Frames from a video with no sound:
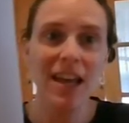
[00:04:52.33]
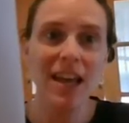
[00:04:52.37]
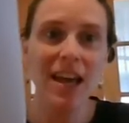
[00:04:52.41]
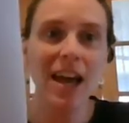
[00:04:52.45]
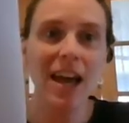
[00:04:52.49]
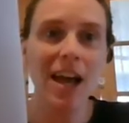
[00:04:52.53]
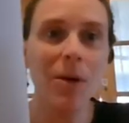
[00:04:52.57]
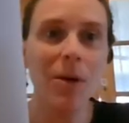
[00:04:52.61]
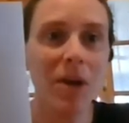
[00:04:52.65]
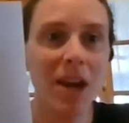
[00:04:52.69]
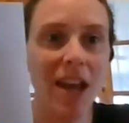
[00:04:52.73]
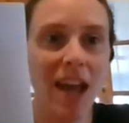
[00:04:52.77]

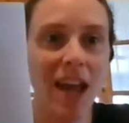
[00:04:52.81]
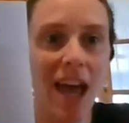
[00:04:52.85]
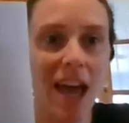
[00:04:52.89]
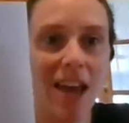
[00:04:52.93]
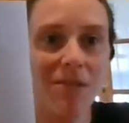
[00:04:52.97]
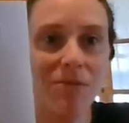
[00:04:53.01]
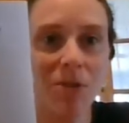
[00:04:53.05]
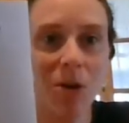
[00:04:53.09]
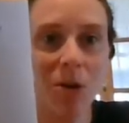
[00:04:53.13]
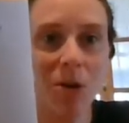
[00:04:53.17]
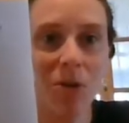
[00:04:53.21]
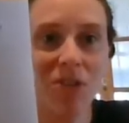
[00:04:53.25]
I went ahead
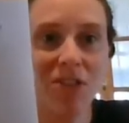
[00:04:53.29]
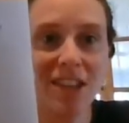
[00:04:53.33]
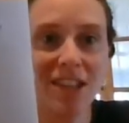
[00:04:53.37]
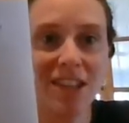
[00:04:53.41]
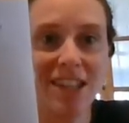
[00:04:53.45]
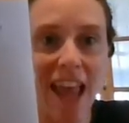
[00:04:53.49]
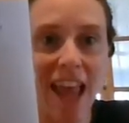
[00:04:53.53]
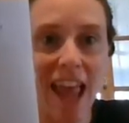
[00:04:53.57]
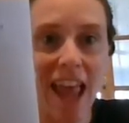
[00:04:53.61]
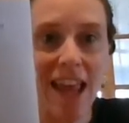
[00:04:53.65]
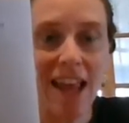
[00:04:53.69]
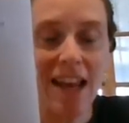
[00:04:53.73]
and wrote the
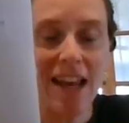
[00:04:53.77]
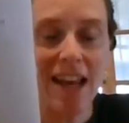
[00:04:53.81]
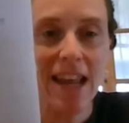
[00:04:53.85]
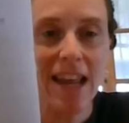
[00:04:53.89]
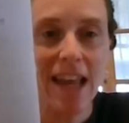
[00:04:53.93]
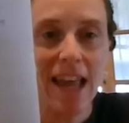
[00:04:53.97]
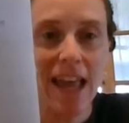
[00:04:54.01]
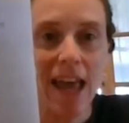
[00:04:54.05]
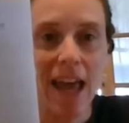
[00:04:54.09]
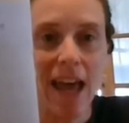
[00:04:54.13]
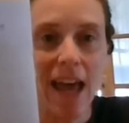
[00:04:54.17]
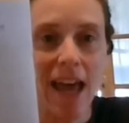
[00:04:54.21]
date,
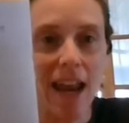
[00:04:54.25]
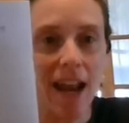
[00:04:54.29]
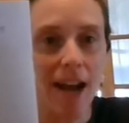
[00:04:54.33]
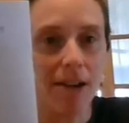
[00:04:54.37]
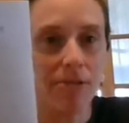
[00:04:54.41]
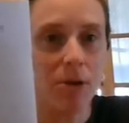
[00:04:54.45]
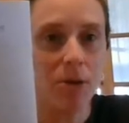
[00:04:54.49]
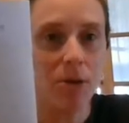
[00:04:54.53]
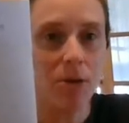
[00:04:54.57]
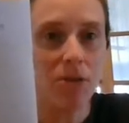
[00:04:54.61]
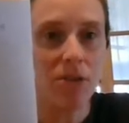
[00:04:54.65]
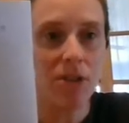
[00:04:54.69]
and I
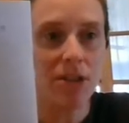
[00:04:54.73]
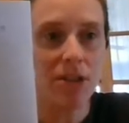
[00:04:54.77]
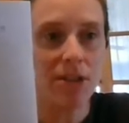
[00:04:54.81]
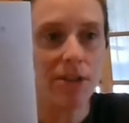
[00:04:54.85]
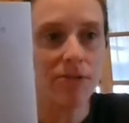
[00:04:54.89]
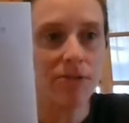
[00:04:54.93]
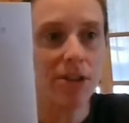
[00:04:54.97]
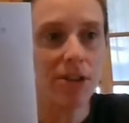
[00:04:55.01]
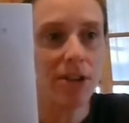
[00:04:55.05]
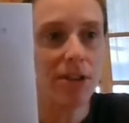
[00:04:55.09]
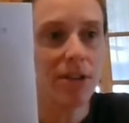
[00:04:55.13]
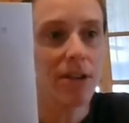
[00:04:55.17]
wrote the
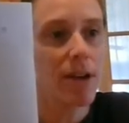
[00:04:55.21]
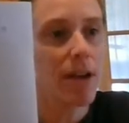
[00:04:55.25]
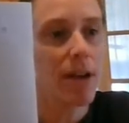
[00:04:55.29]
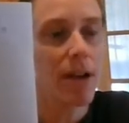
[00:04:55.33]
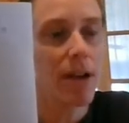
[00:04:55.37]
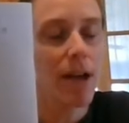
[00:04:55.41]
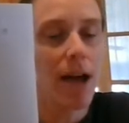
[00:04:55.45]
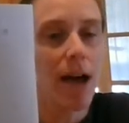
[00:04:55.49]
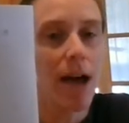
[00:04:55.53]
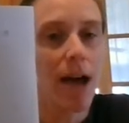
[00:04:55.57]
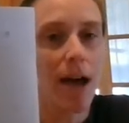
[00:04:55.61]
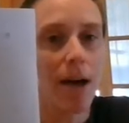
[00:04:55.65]
different
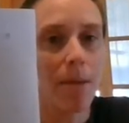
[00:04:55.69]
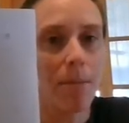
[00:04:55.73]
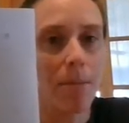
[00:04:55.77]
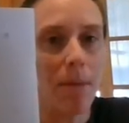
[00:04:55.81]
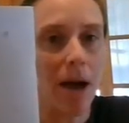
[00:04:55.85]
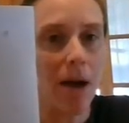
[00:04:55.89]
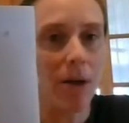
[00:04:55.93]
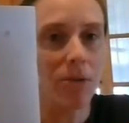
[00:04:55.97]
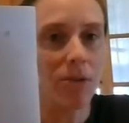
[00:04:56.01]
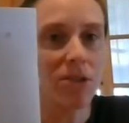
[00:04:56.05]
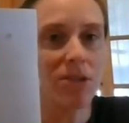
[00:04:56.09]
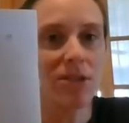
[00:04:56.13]

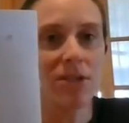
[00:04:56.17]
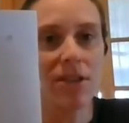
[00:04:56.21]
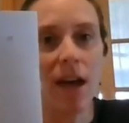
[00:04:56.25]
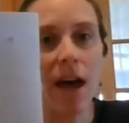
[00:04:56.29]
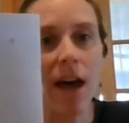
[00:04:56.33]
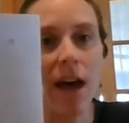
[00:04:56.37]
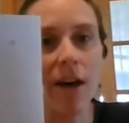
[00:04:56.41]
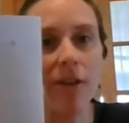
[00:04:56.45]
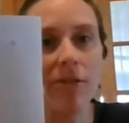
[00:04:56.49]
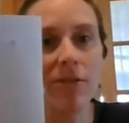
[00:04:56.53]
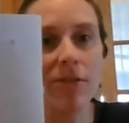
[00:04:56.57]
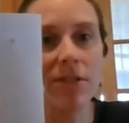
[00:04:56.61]
amounts
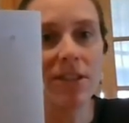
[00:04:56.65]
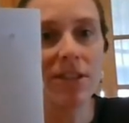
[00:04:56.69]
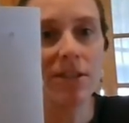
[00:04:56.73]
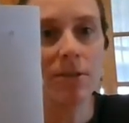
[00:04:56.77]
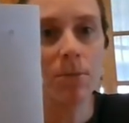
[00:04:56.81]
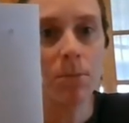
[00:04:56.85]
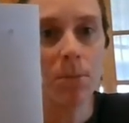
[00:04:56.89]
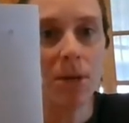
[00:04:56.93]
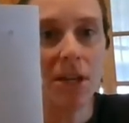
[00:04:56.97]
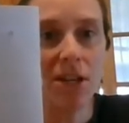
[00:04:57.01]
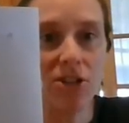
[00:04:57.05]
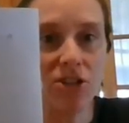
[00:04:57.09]
of
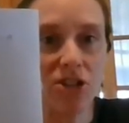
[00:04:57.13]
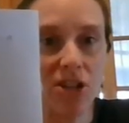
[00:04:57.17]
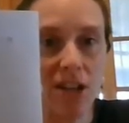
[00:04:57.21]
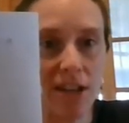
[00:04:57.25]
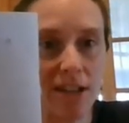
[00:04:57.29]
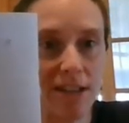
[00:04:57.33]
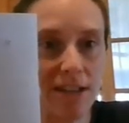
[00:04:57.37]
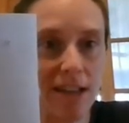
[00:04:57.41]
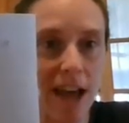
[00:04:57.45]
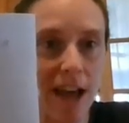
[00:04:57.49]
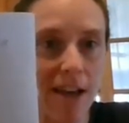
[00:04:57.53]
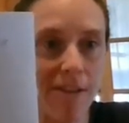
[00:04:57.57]

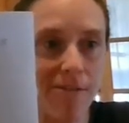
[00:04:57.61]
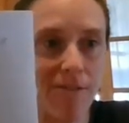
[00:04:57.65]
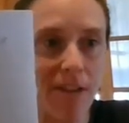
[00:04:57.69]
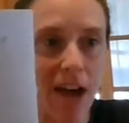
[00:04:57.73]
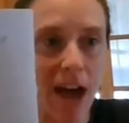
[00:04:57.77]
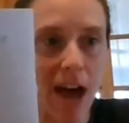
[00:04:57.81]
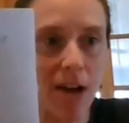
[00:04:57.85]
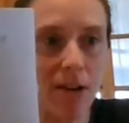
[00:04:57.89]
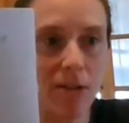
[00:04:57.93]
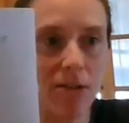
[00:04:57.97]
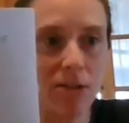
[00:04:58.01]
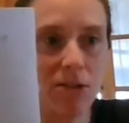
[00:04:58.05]
species I
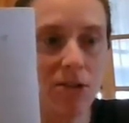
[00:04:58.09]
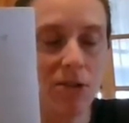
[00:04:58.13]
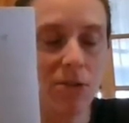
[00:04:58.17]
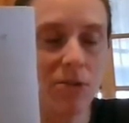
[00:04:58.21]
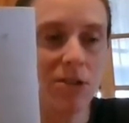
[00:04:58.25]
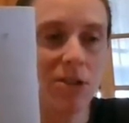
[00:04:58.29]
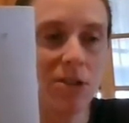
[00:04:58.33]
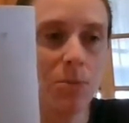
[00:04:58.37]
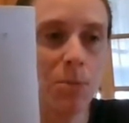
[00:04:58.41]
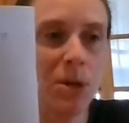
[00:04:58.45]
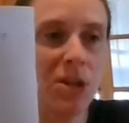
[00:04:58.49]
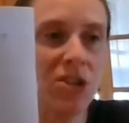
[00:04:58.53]
found. So
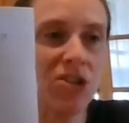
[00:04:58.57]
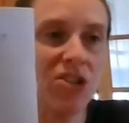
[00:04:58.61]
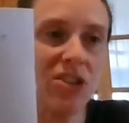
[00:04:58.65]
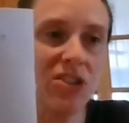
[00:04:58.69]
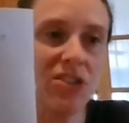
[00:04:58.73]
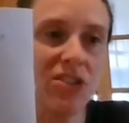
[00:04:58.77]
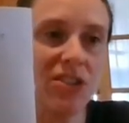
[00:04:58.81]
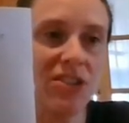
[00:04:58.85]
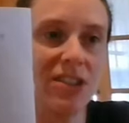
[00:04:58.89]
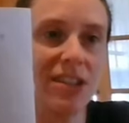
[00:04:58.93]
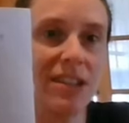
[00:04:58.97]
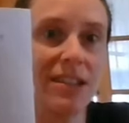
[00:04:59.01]
species
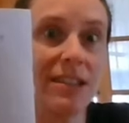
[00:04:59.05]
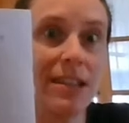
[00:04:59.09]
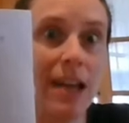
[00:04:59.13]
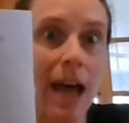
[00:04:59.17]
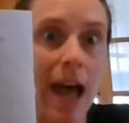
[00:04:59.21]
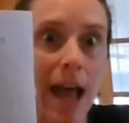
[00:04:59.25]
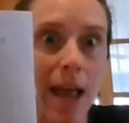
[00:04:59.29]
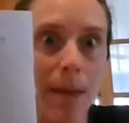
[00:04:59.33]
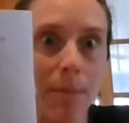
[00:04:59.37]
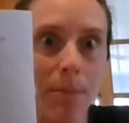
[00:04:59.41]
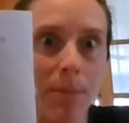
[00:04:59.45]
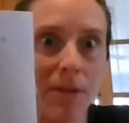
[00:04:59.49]
is a
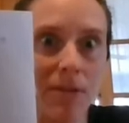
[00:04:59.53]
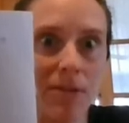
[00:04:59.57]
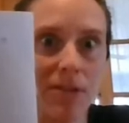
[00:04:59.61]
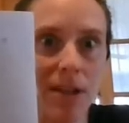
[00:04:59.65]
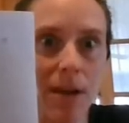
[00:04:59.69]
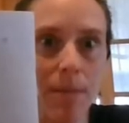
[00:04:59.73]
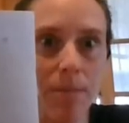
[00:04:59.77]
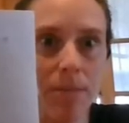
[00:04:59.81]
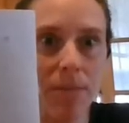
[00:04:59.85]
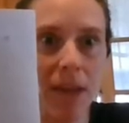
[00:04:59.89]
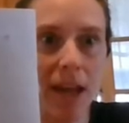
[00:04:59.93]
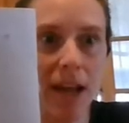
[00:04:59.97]
type of
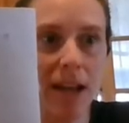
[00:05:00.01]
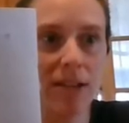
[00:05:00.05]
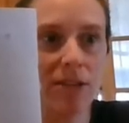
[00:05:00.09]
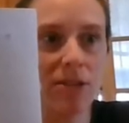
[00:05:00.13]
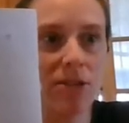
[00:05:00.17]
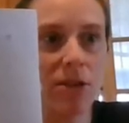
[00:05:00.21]
something.